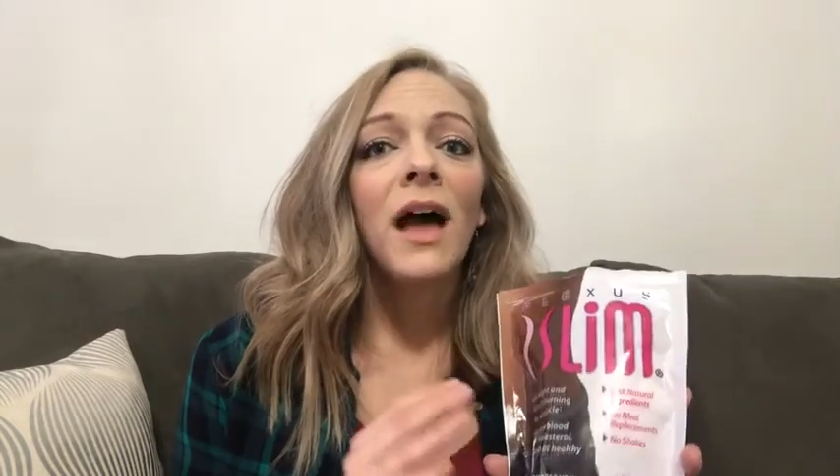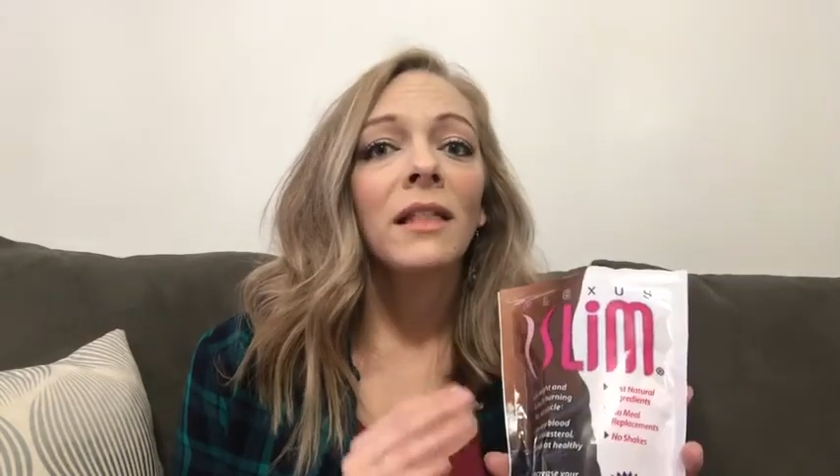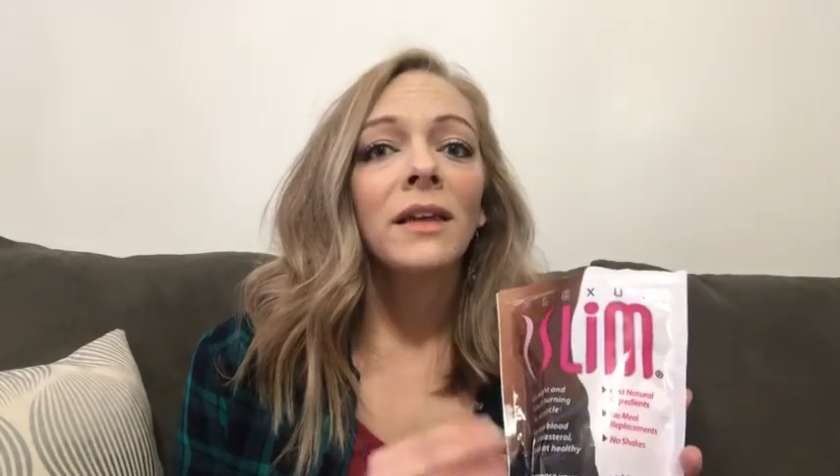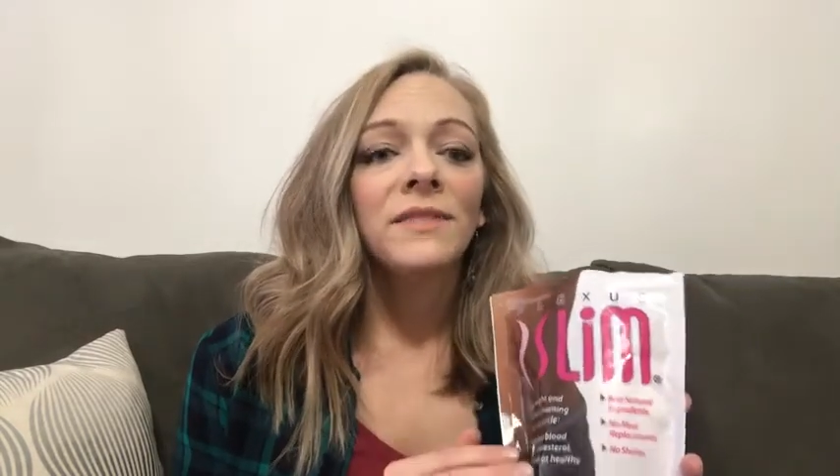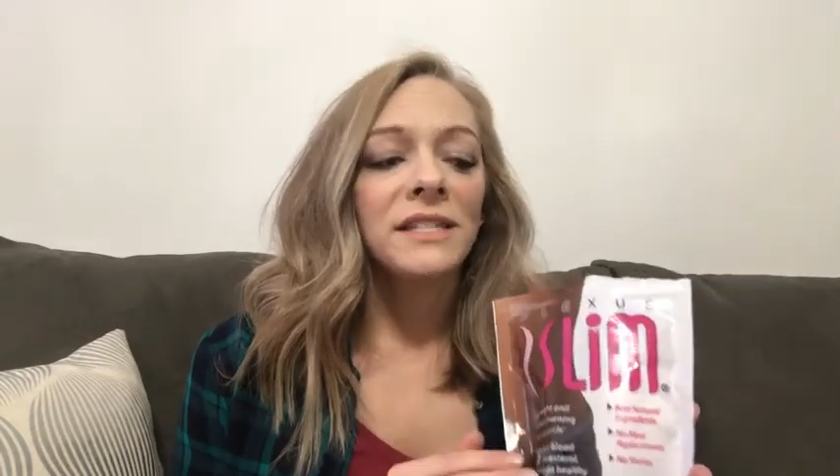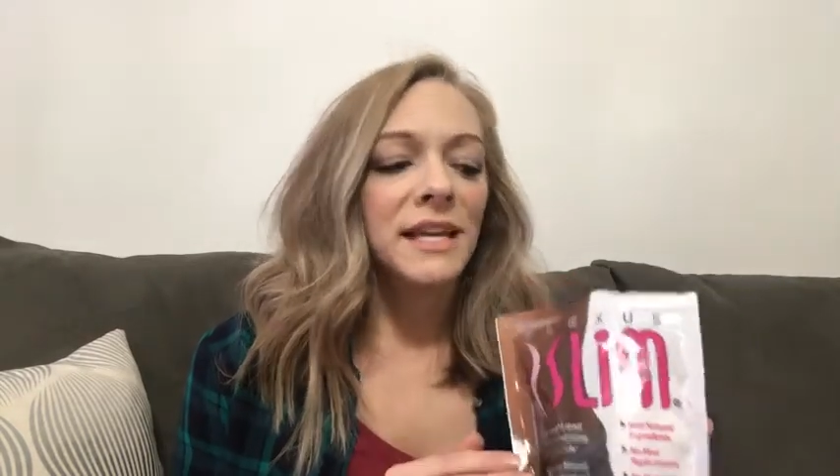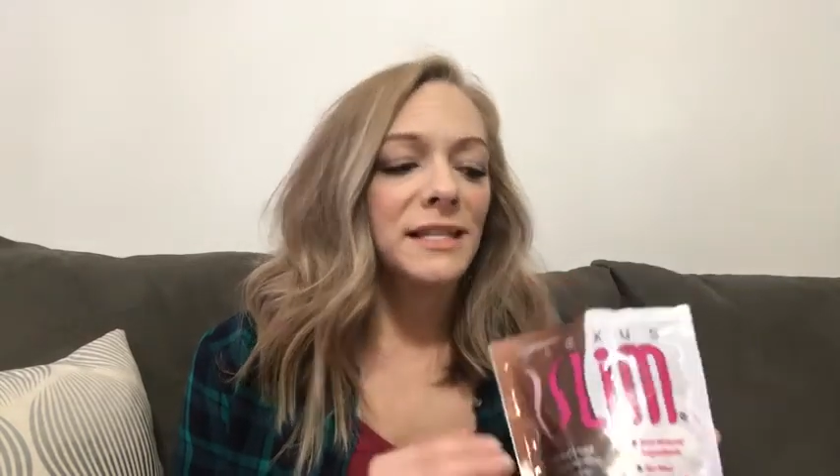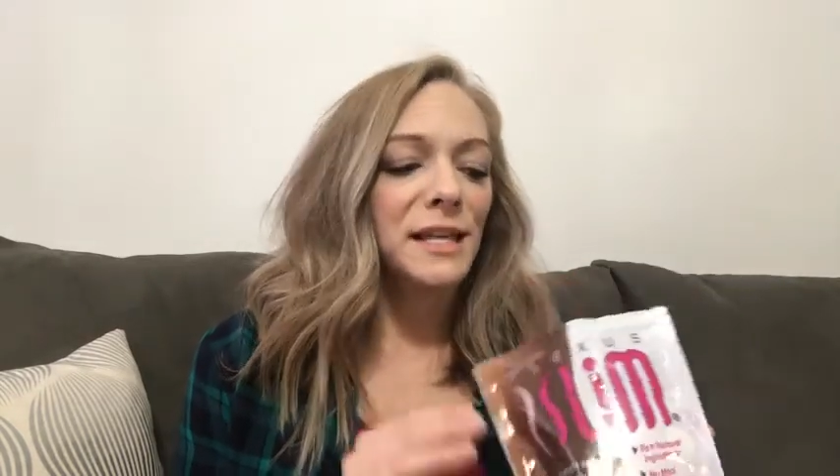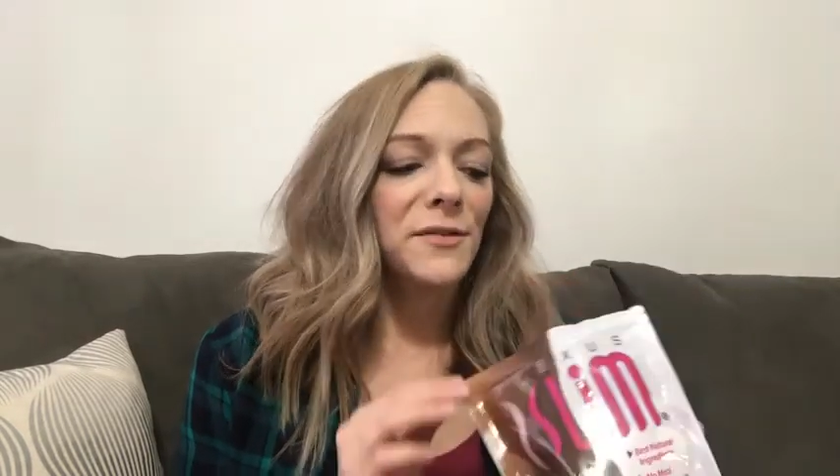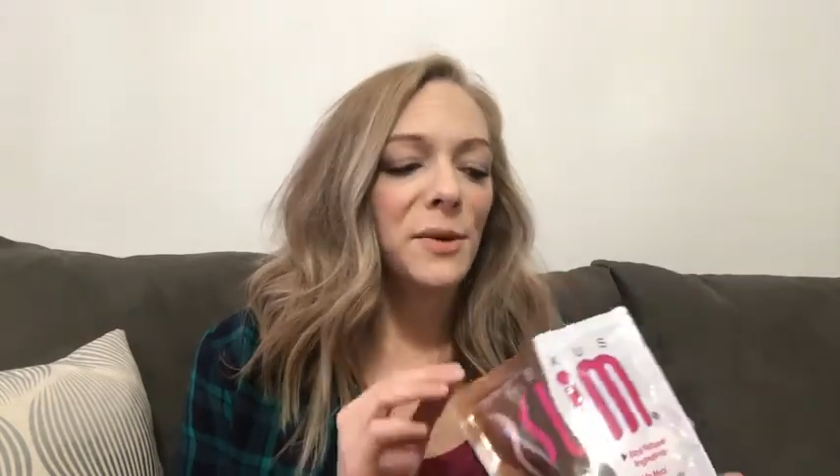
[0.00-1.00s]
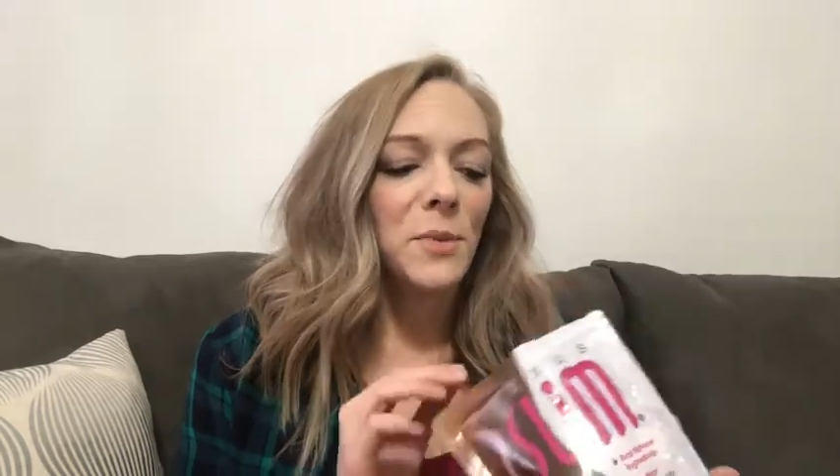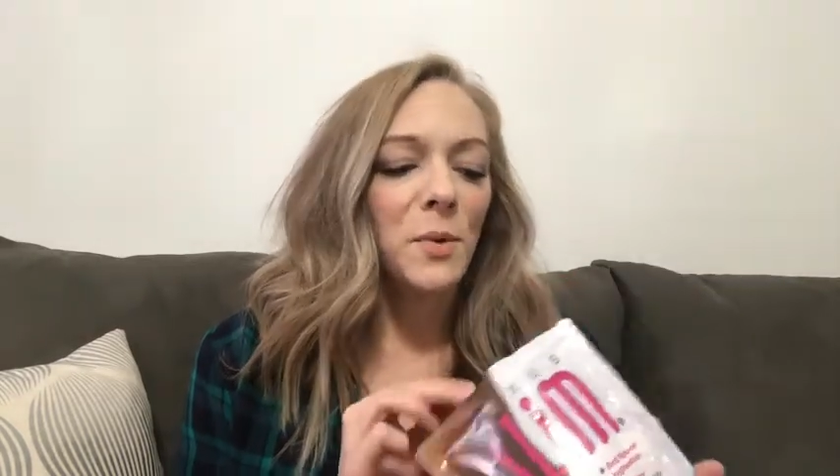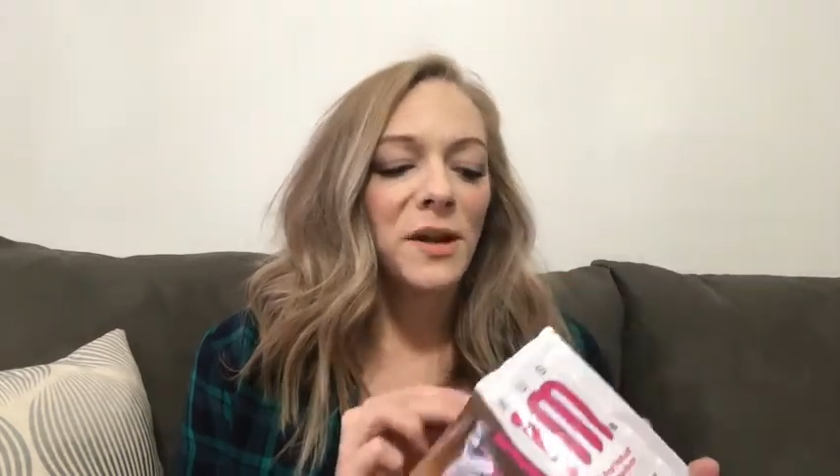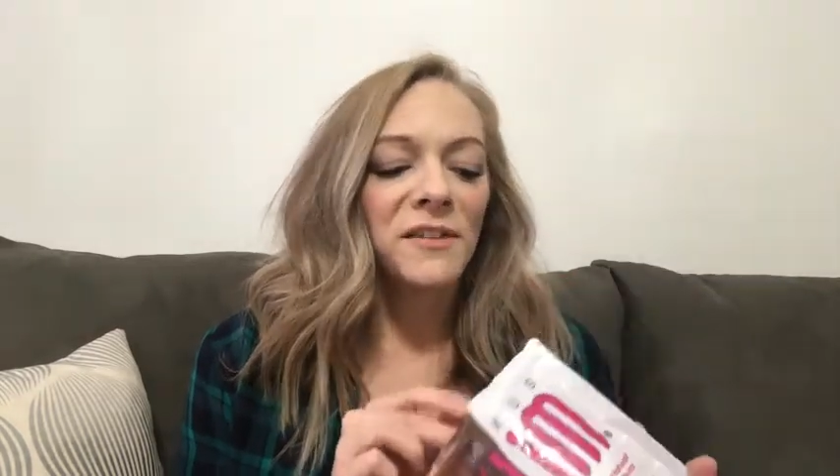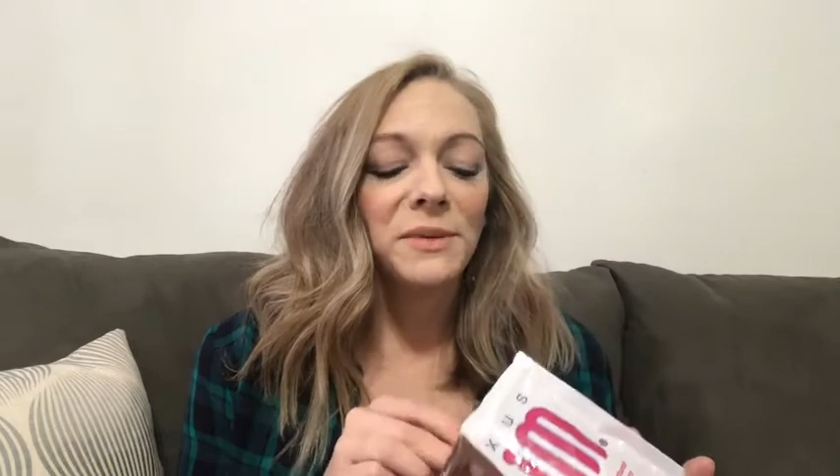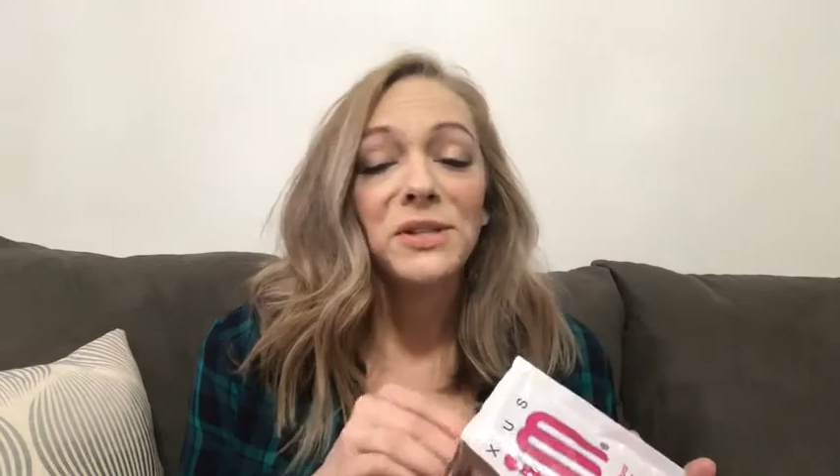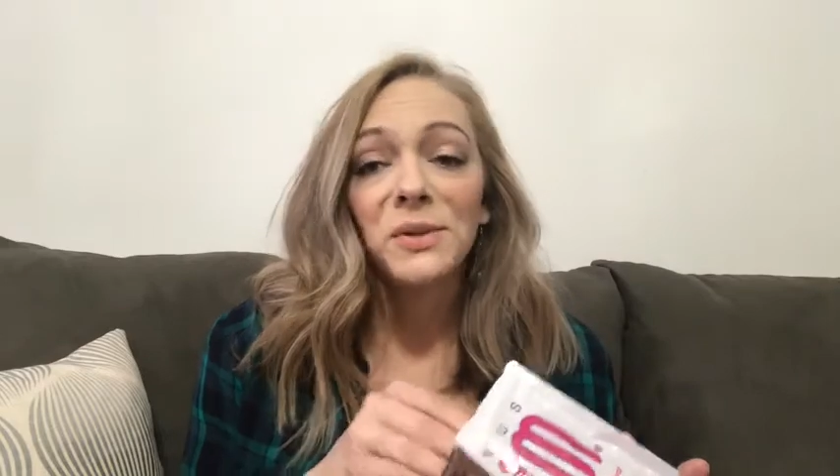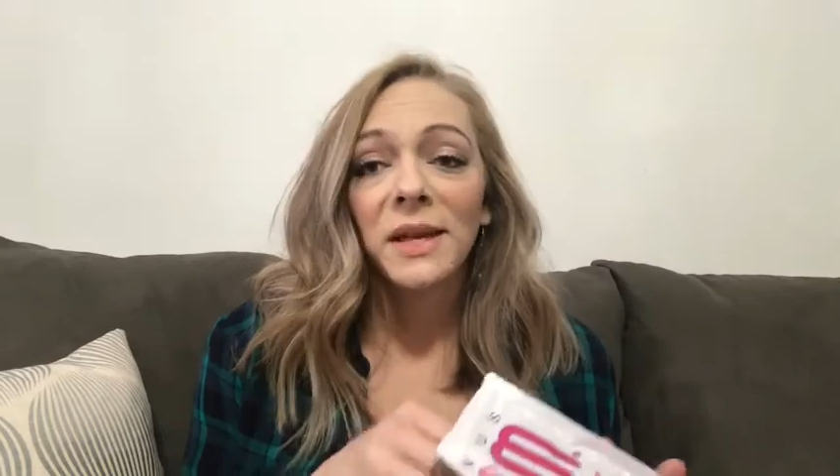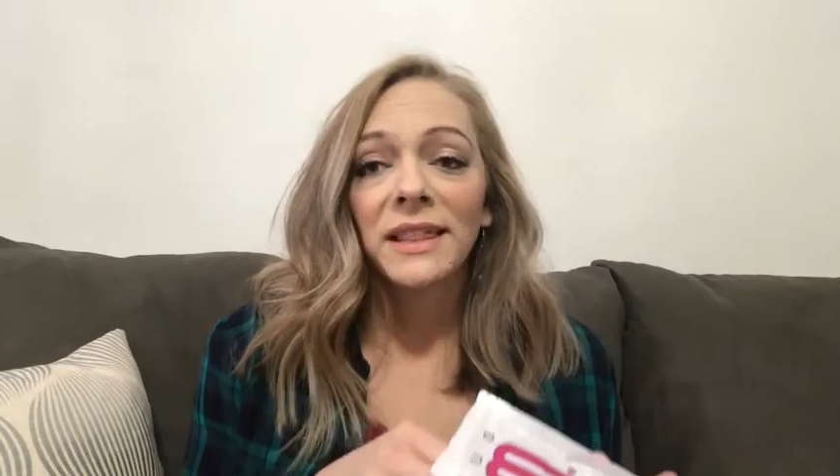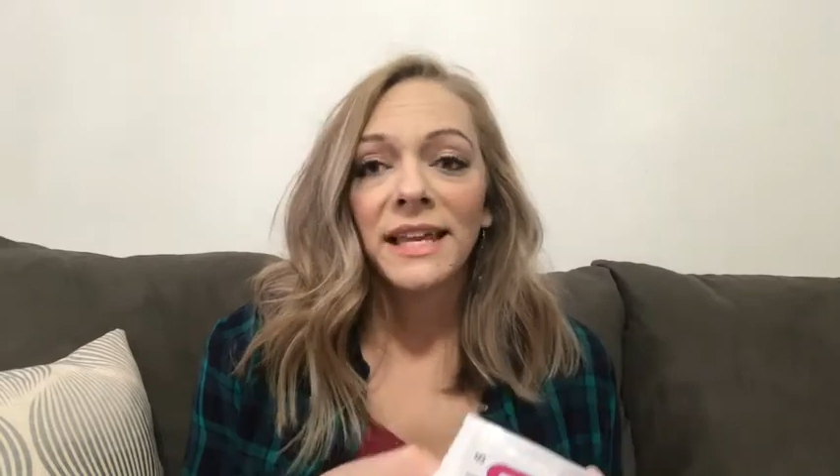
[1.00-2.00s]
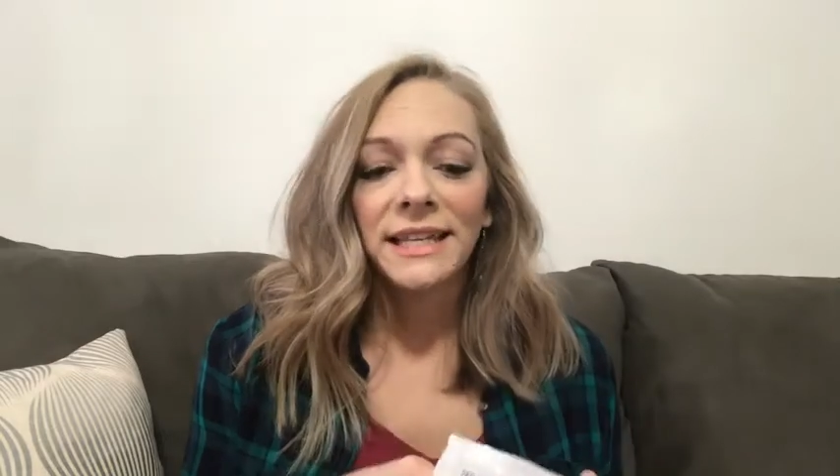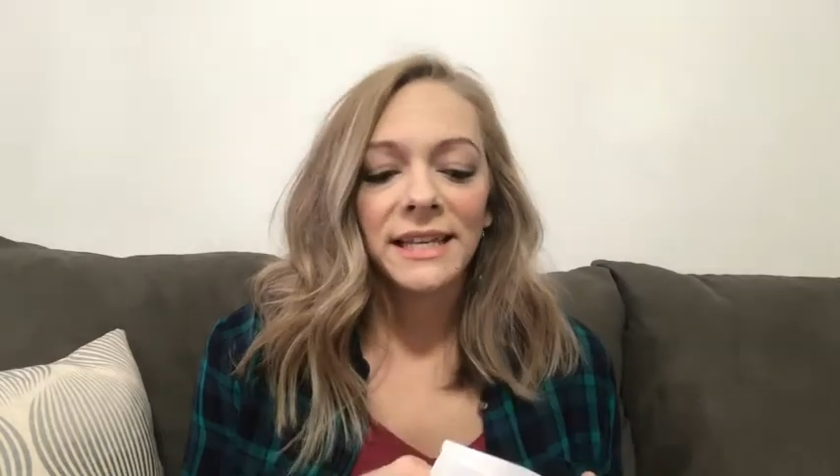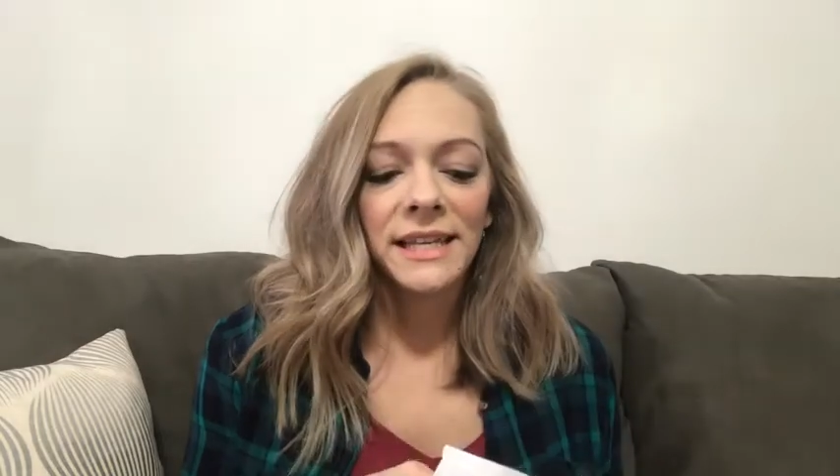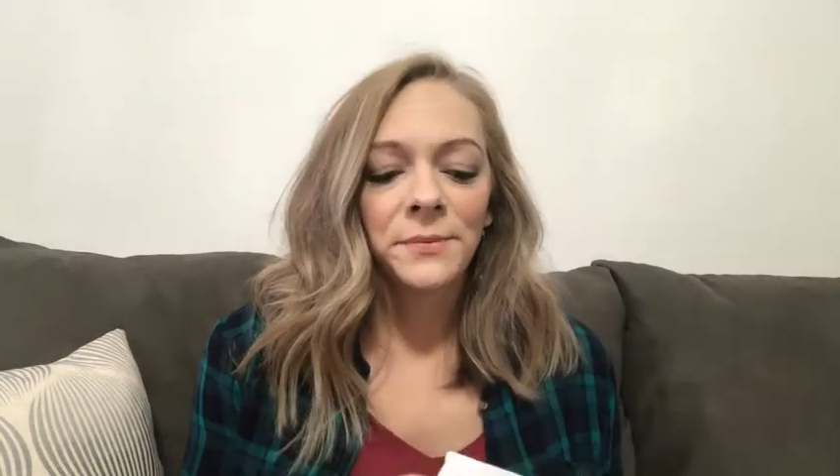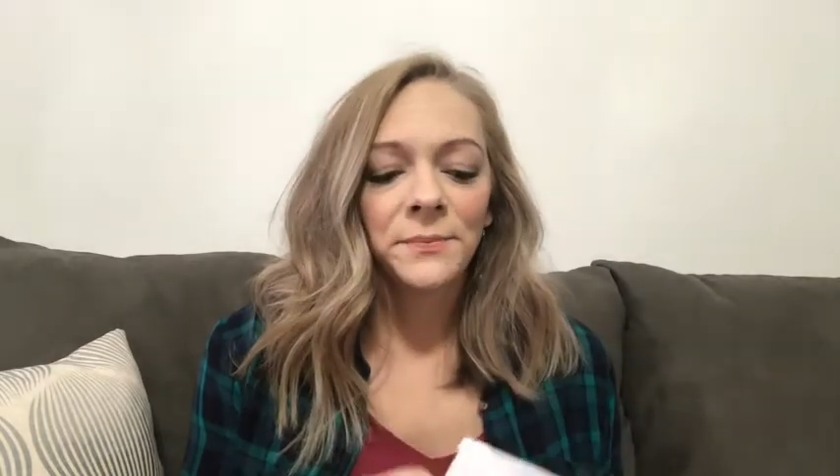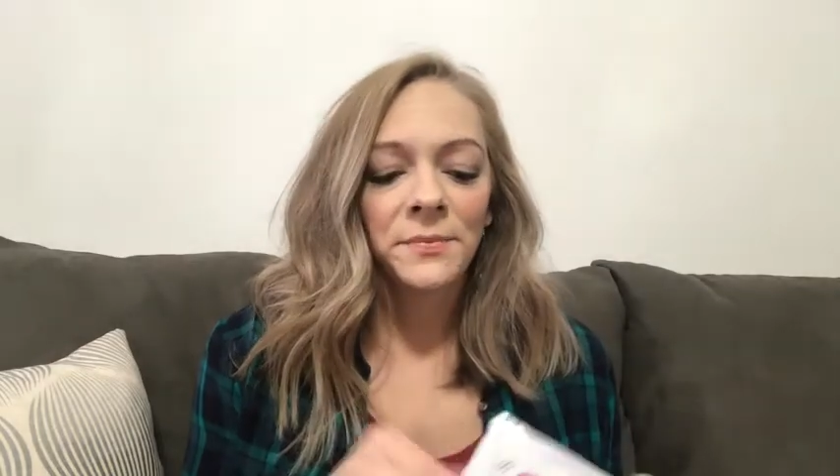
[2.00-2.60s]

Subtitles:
I love the taste of it, but what I've been doing lately